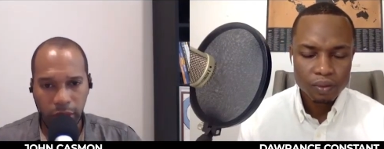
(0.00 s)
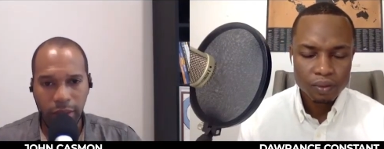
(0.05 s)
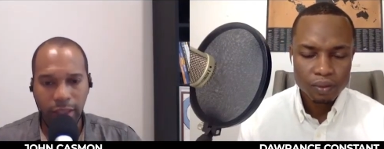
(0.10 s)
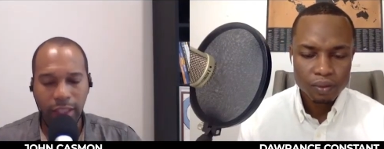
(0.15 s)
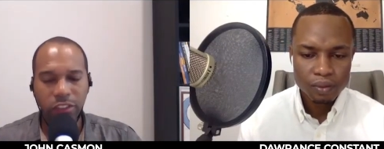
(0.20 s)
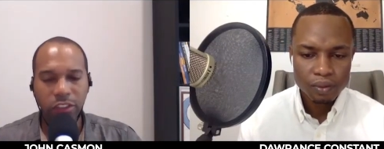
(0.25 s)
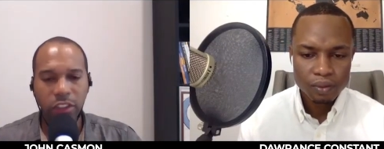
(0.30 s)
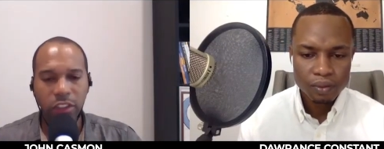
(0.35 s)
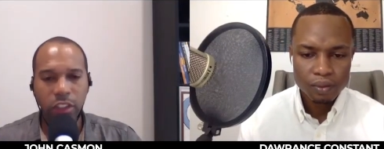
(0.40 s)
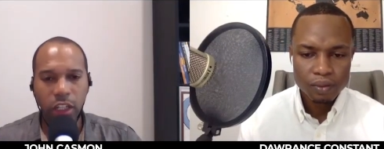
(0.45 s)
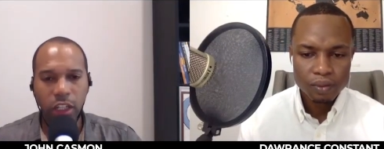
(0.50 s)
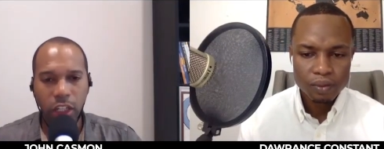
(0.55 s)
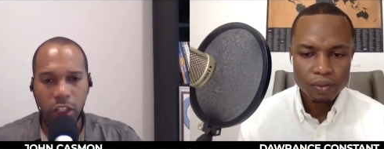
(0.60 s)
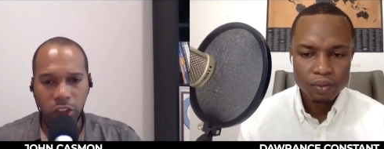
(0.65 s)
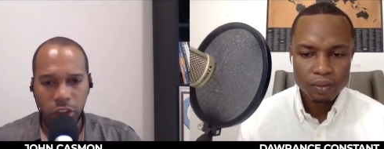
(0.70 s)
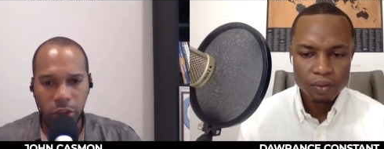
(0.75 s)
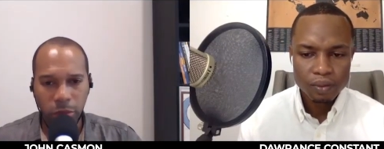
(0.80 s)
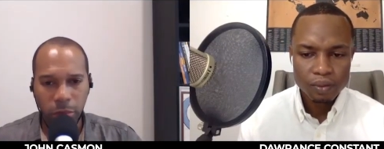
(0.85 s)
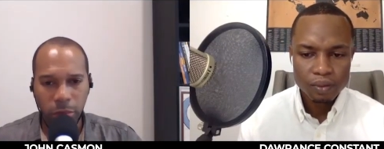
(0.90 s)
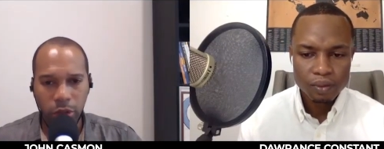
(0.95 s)
Speaker 1: that's a
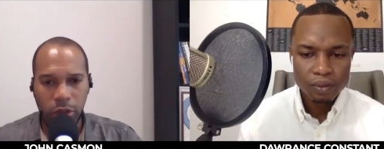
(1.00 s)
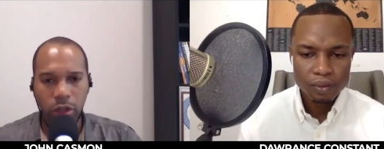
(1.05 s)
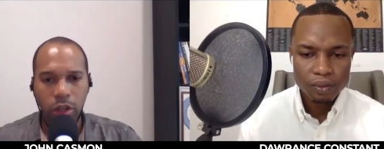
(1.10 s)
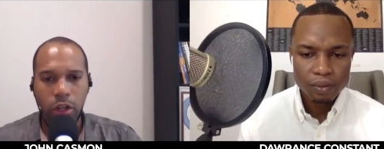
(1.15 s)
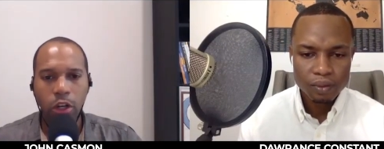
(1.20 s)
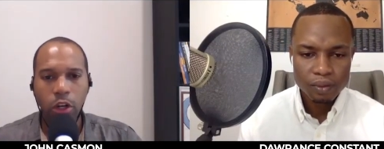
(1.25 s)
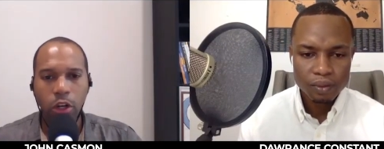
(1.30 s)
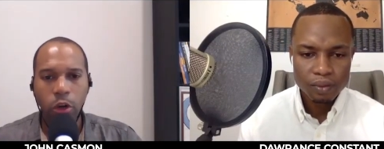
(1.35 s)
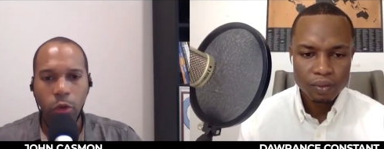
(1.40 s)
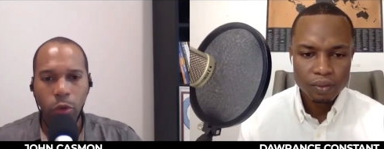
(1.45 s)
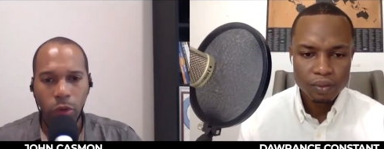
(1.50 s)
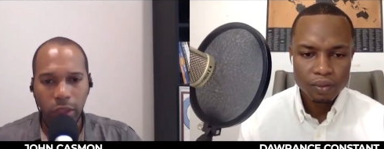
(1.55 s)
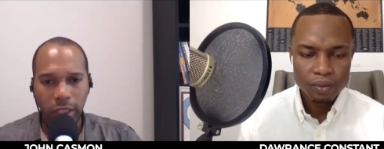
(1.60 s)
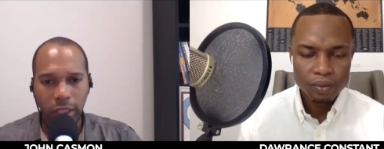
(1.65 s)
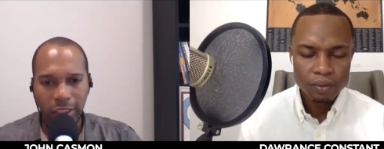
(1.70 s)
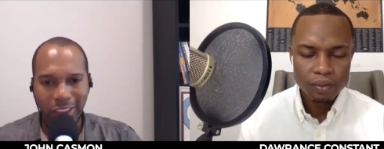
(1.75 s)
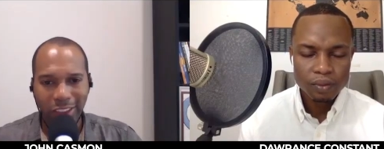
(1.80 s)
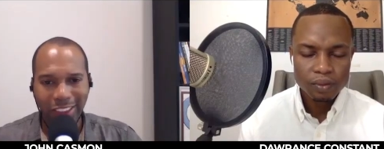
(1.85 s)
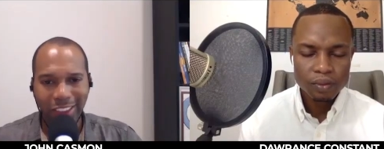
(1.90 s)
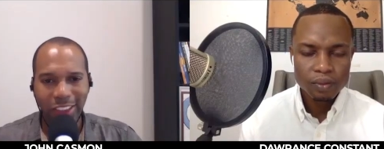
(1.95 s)
customer
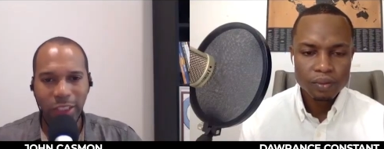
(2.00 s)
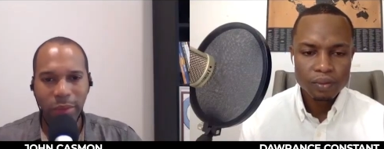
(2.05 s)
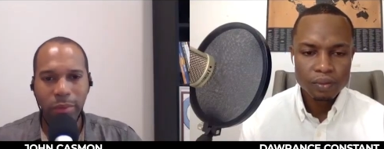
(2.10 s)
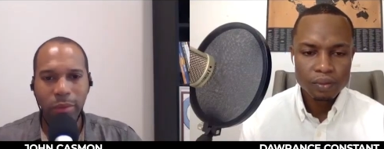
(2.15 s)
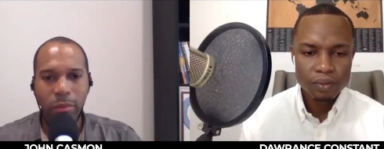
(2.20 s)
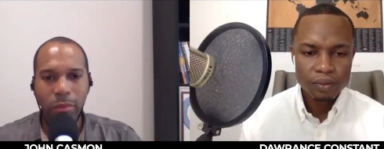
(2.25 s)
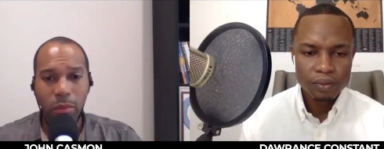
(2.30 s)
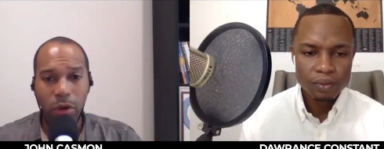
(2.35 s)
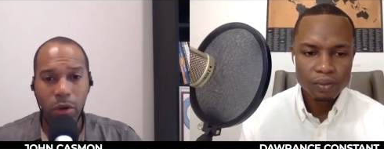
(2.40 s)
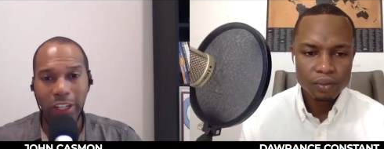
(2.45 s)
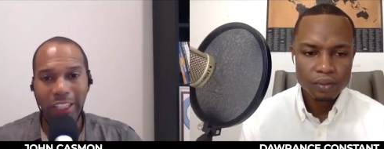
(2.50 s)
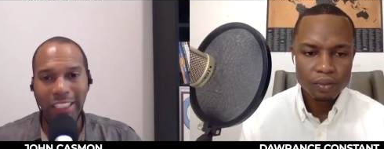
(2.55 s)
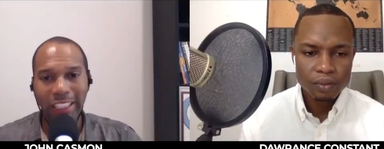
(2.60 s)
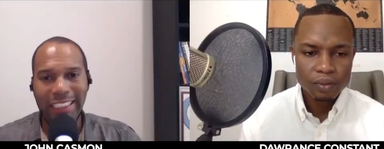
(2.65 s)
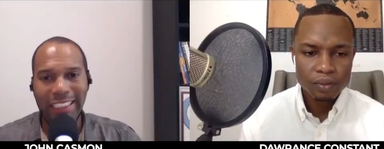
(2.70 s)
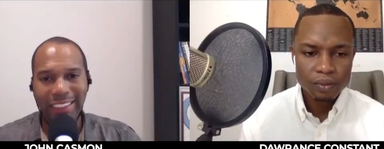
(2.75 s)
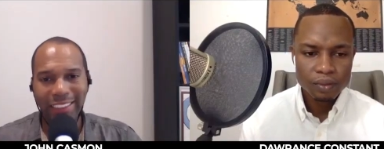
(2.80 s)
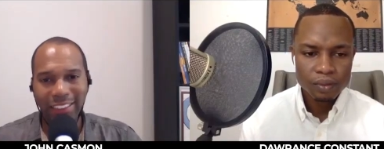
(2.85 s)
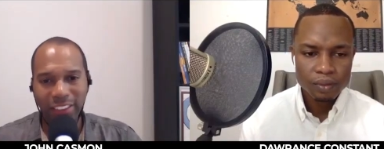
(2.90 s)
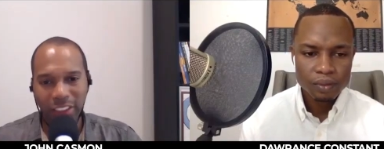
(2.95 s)
relationship
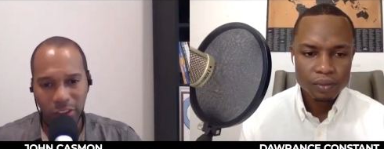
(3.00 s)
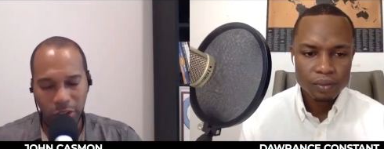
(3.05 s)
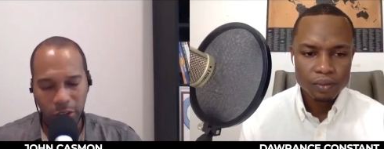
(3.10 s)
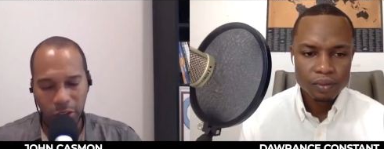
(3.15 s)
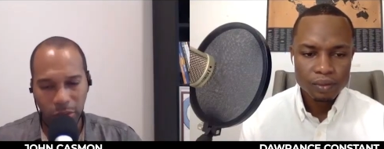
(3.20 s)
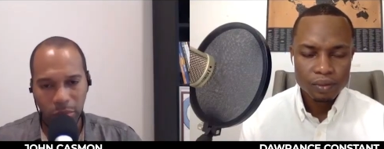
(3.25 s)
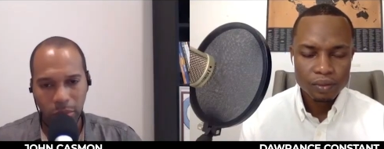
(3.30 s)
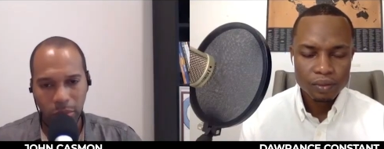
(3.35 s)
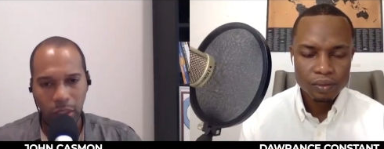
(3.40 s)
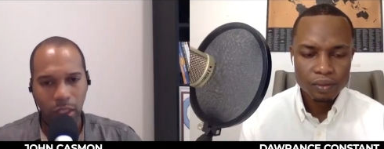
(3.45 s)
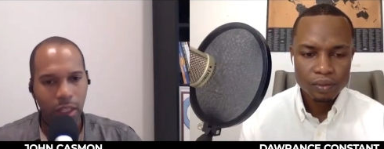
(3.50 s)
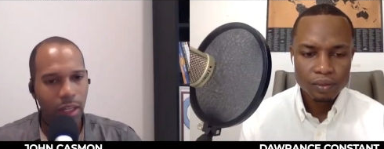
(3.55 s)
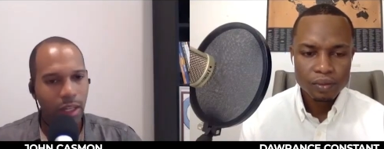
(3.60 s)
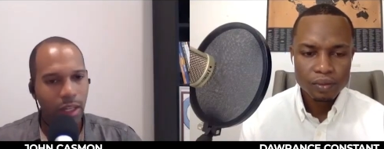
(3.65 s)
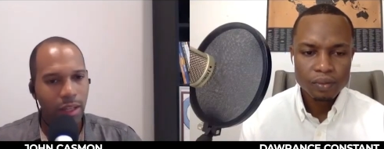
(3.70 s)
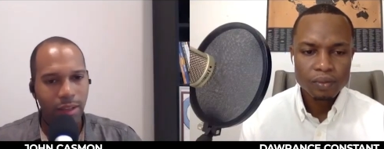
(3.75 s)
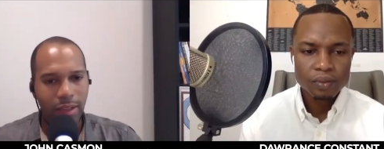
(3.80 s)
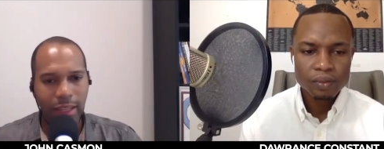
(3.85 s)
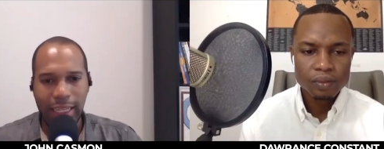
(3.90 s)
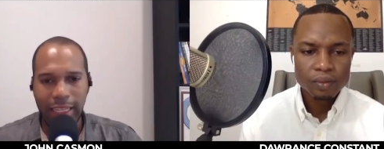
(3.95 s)
marketing system.
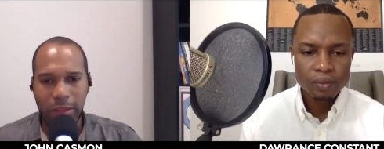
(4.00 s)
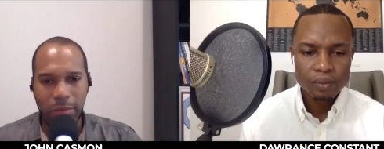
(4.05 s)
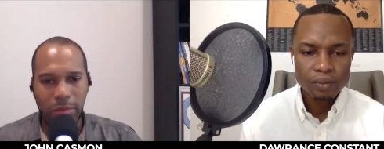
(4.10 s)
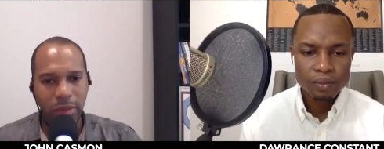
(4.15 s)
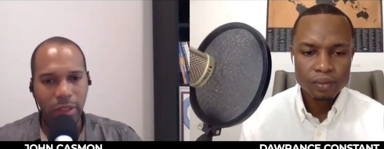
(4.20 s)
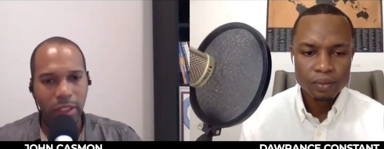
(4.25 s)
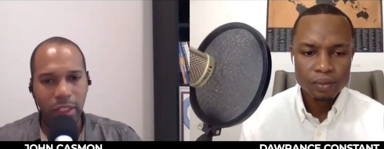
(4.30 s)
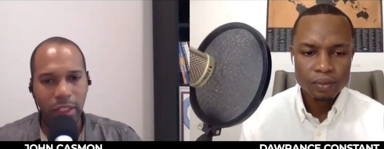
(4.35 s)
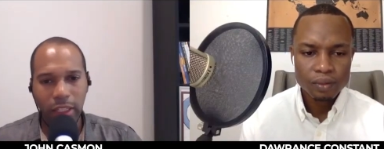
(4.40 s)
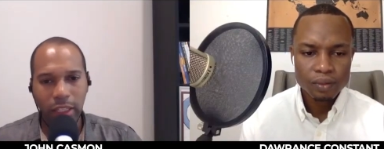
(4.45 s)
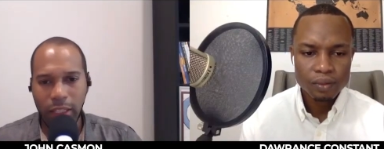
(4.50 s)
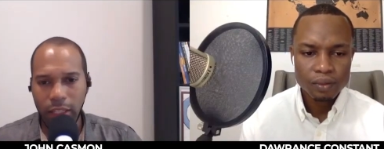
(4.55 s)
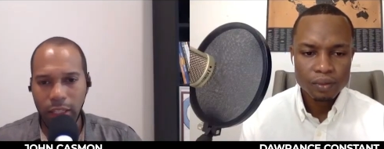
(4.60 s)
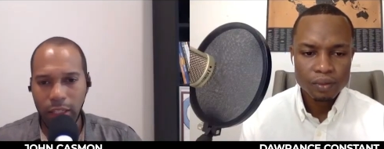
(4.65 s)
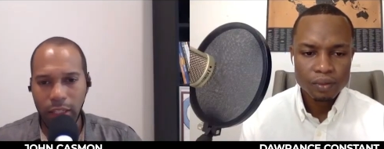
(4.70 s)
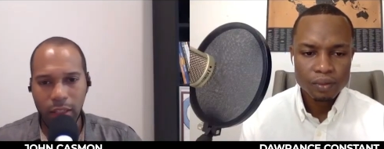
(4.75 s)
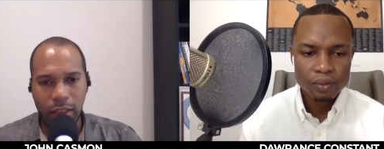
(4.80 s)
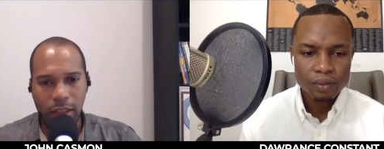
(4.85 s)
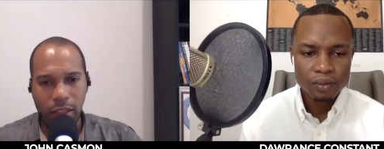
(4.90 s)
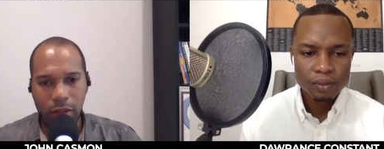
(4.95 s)
That could be
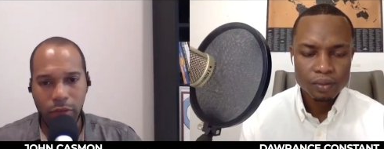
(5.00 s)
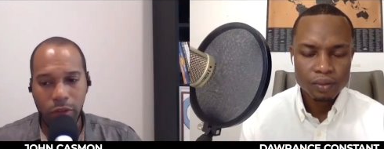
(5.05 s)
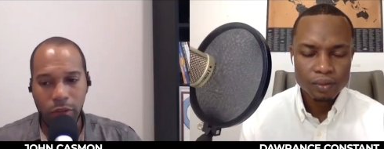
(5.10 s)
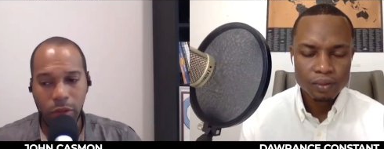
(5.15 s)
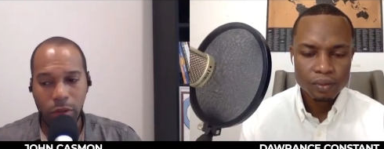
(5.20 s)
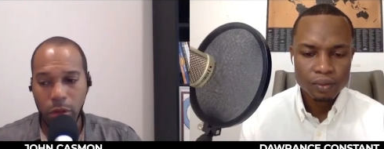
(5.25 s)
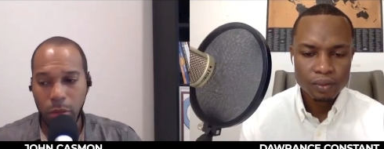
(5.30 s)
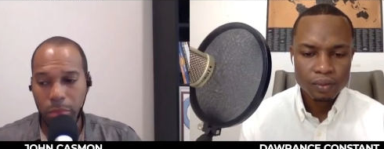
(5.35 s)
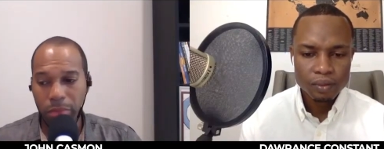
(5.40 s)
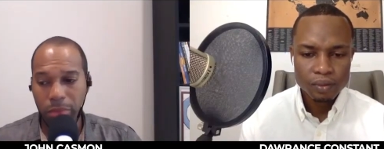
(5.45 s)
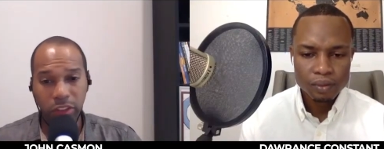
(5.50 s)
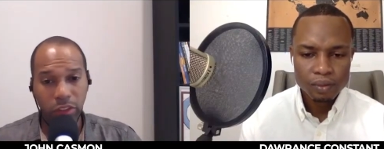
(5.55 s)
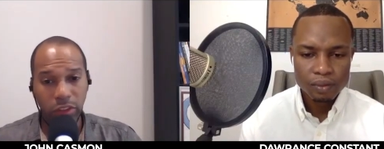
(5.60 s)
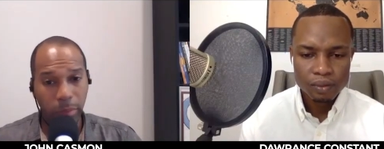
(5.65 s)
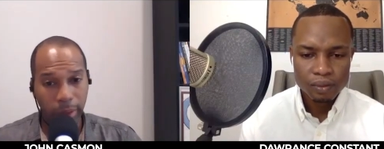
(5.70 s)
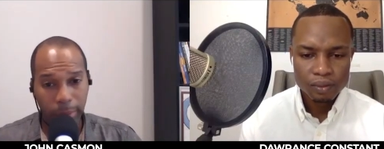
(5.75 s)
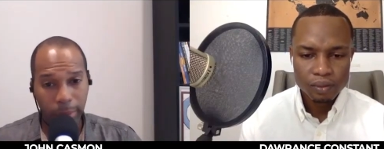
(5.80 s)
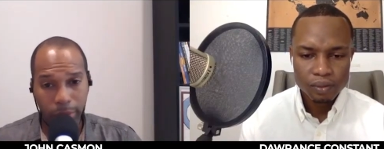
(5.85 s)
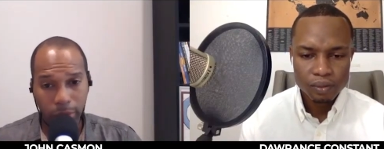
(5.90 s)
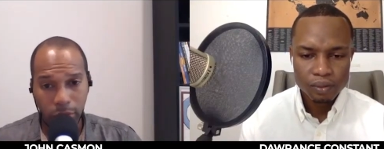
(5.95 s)
anything from a piece of
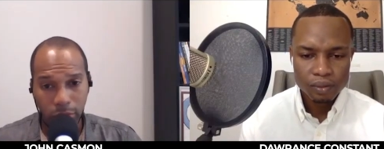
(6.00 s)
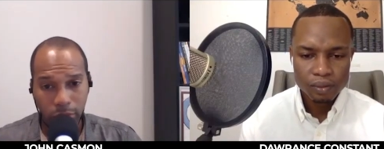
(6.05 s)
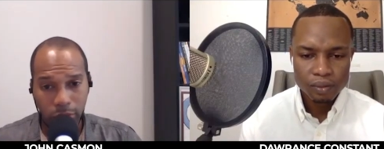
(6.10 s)
paper